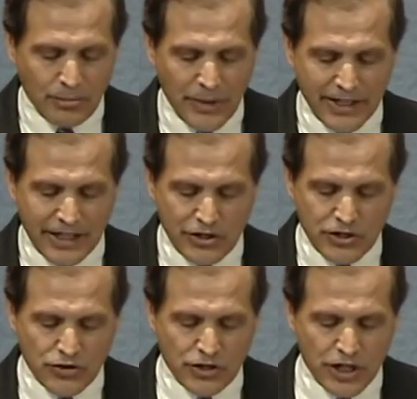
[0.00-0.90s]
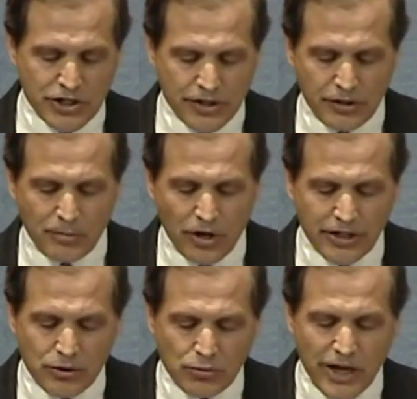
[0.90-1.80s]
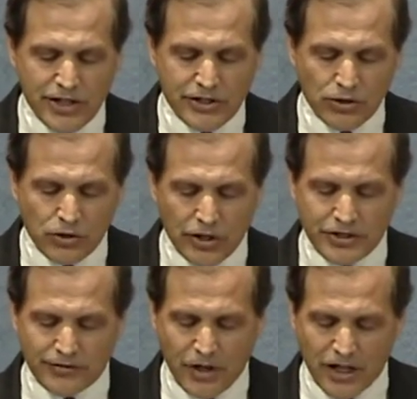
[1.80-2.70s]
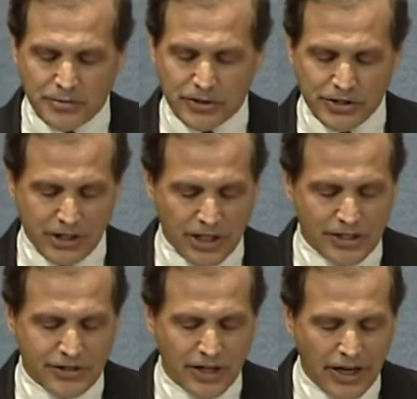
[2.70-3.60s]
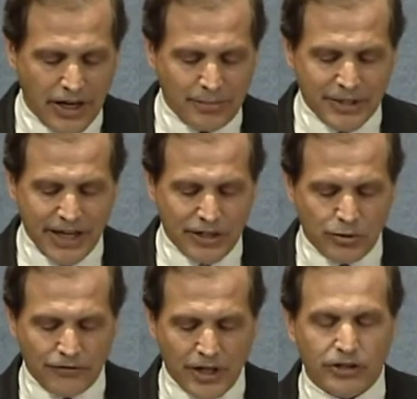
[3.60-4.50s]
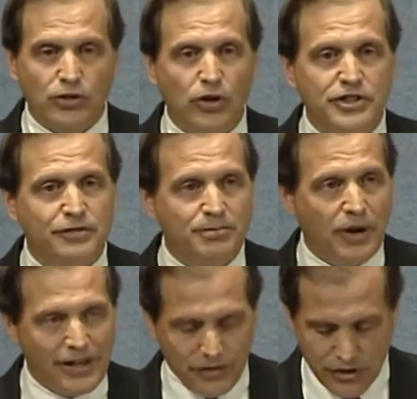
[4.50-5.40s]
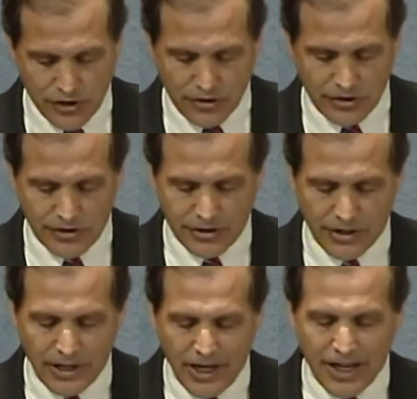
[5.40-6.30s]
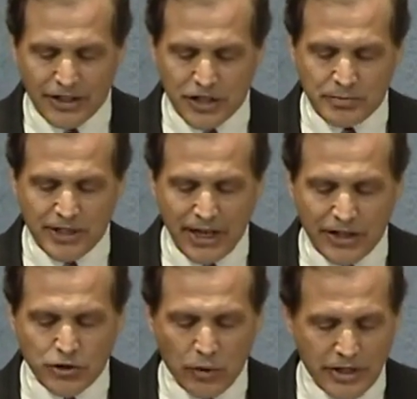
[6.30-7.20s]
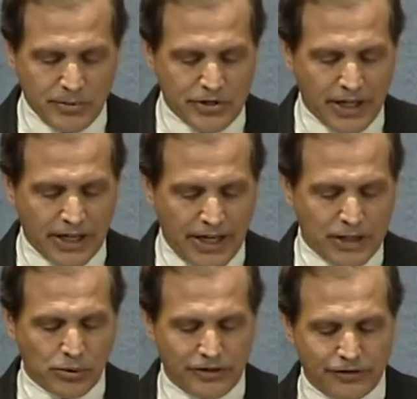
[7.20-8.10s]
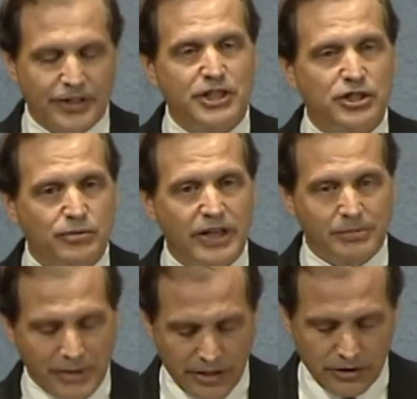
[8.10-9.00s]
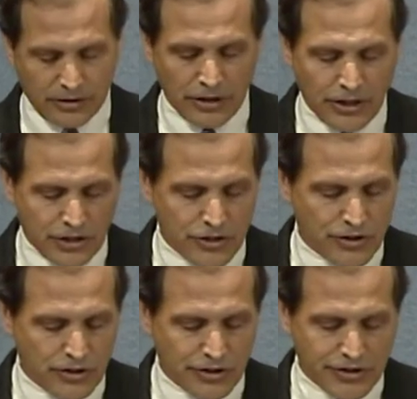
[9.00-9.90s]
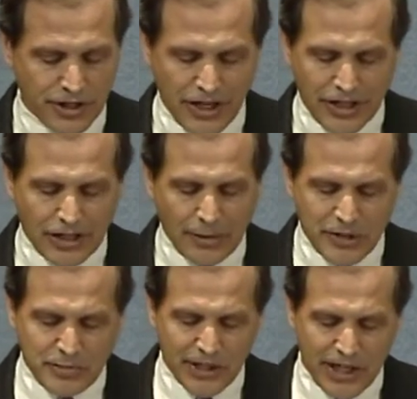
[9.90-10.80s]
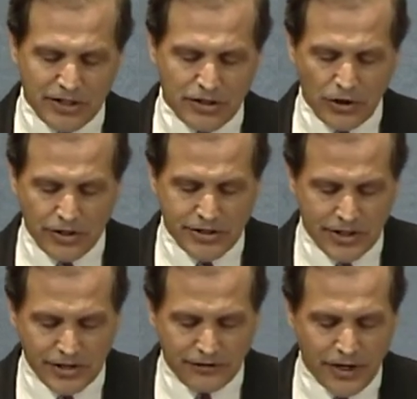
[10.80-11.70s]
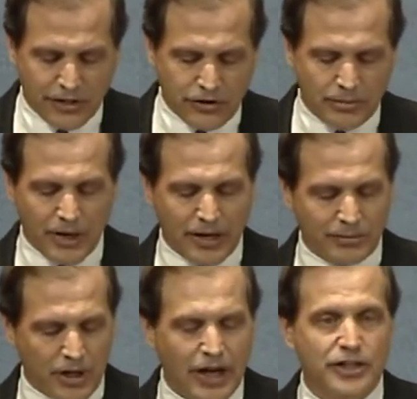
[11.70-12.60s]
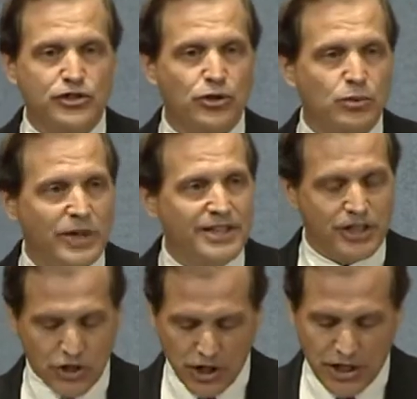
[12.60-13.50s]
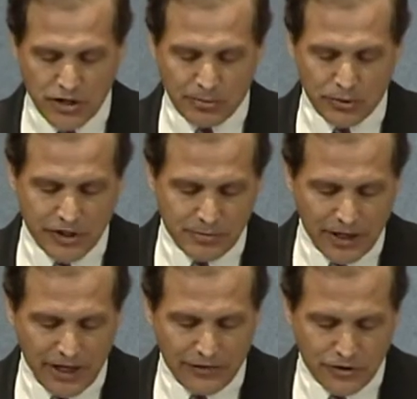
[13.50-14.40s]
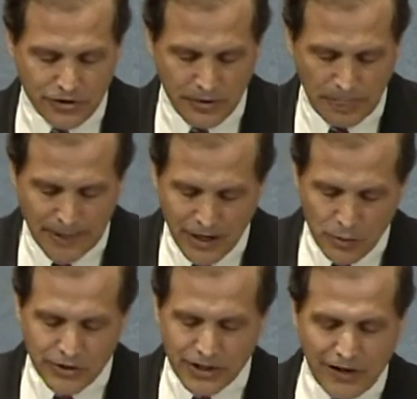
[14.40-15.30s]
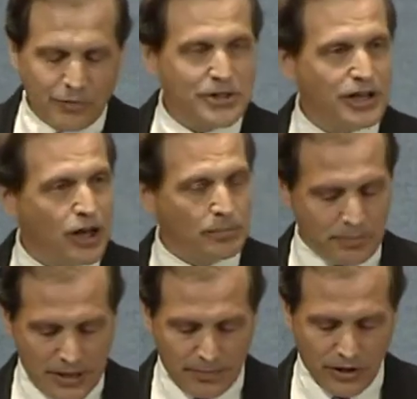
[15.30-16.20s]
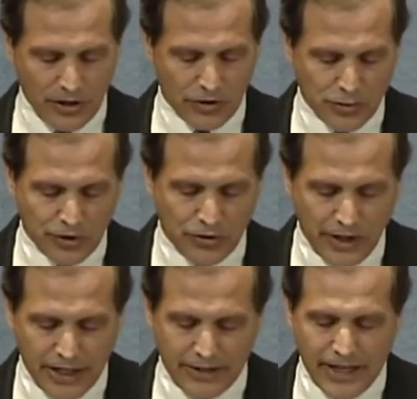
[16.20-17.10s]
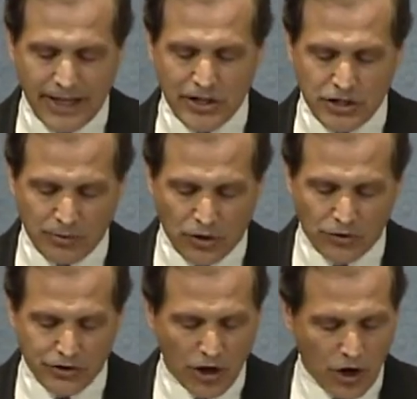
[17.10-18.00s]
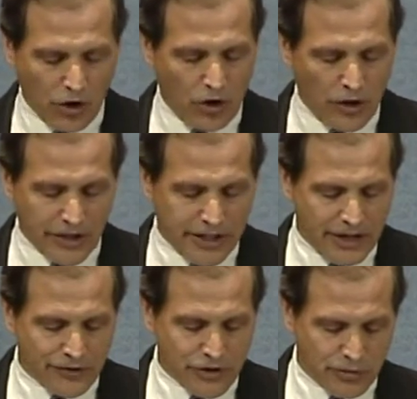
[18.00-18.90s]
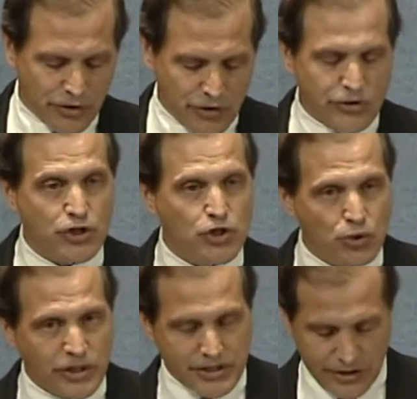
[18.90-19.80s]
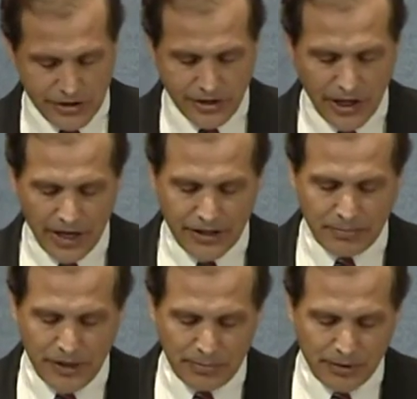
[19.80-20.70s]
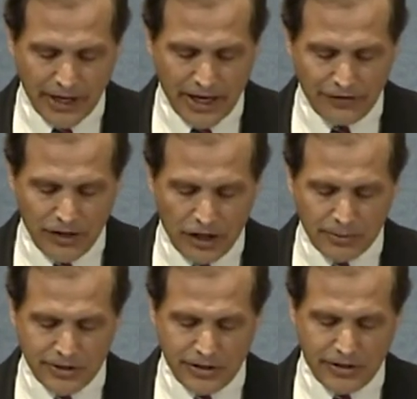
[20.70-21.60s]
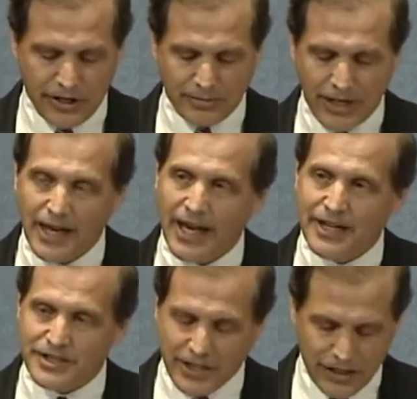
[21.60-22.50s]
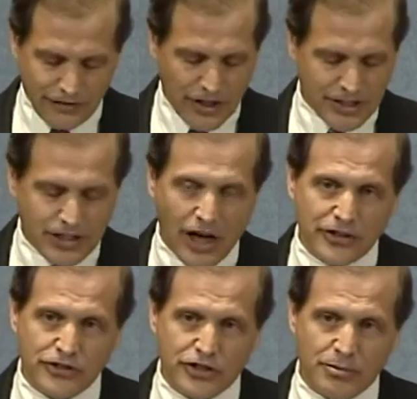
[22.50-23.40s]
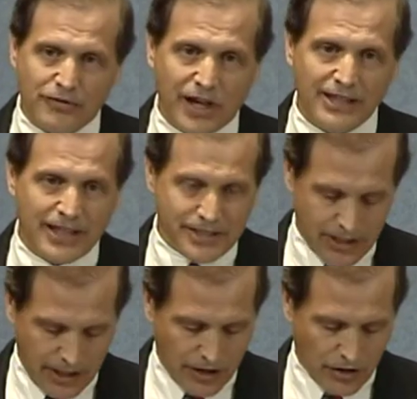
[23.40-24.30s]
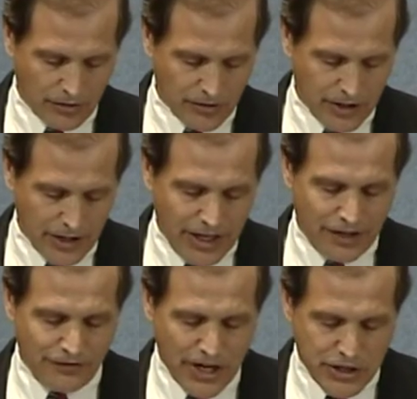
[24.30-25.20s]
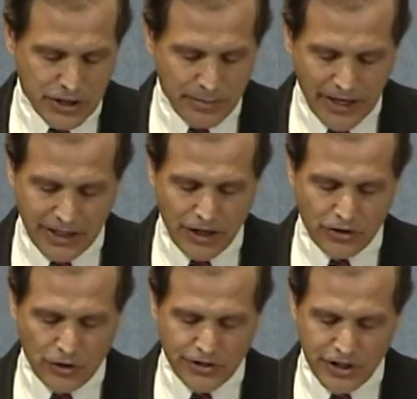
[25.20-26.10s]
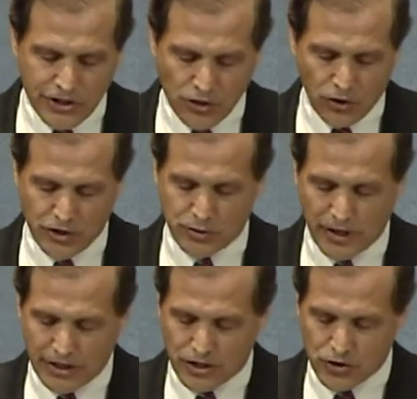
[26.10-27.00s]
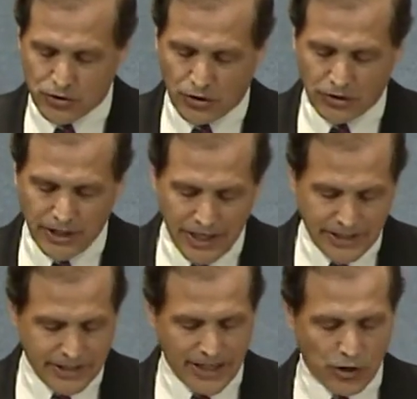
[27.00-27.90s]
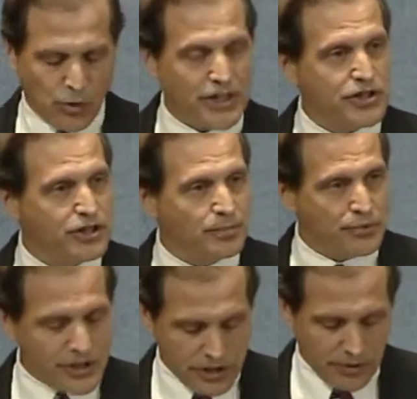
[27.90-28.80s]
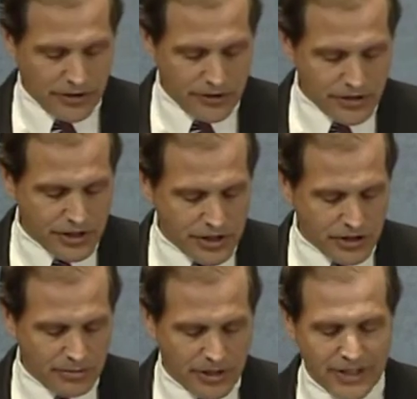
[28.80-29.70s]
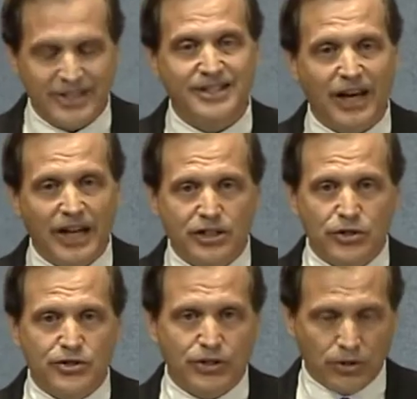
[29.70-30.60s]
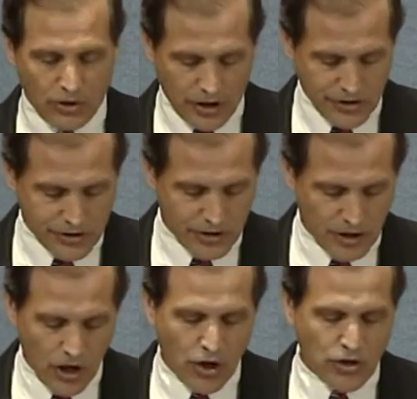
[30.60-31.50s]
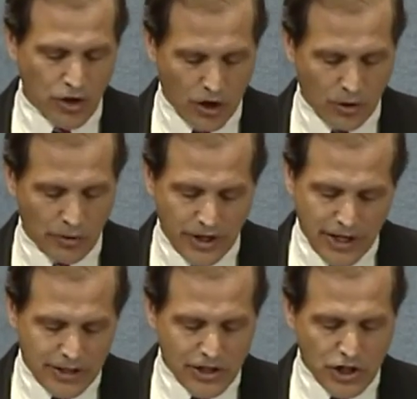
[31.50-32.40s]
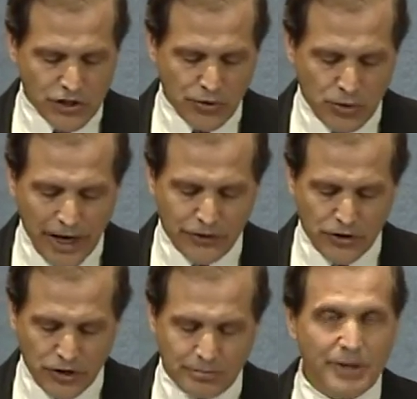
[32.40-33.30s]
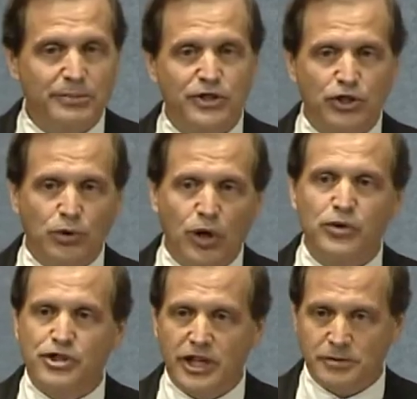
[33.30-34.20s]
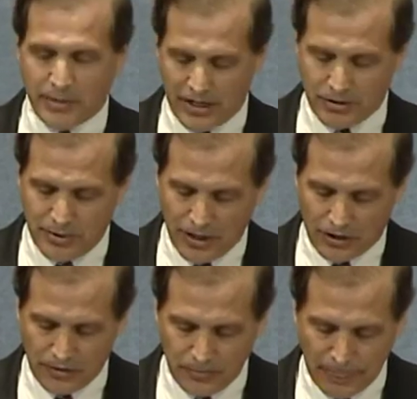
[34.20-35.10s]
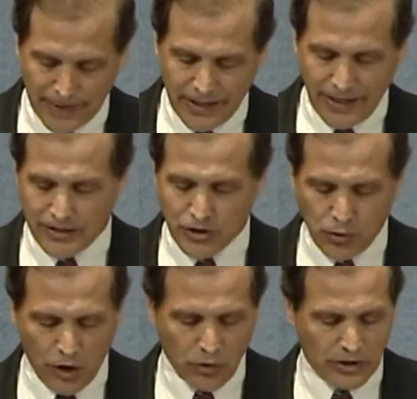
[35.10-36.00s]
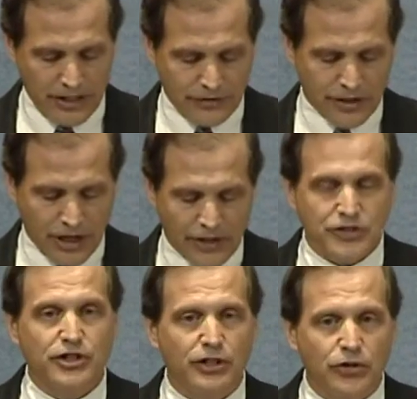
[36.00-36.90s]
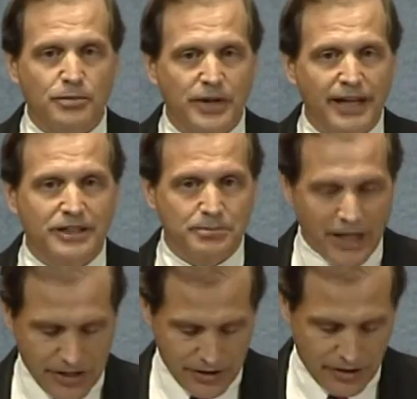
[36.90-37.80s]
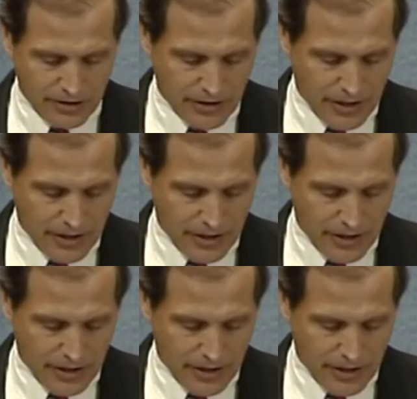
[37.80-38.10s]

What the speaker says: Medicare's introduction into the market raised the costs of hospital stays and began to affect the cost of private insurance, and thus began a 20% annual inflation rate in medical insurance. Companies began to notice this, affecting their bottom line, and sought ways to change employees' behaviors. With the government's help, PPOs were created, then HMOs, all in an effort to reduce the choices that people had available to them and incentivize doctors to provide less care. Eventually, Medicare noticed its costs were out of control. Did they question the principle of their system to diagnose the cause? No. They just threw out their commitment to, quote, just pay the bill, and to, quote, leave the doctors alone to practice medicine.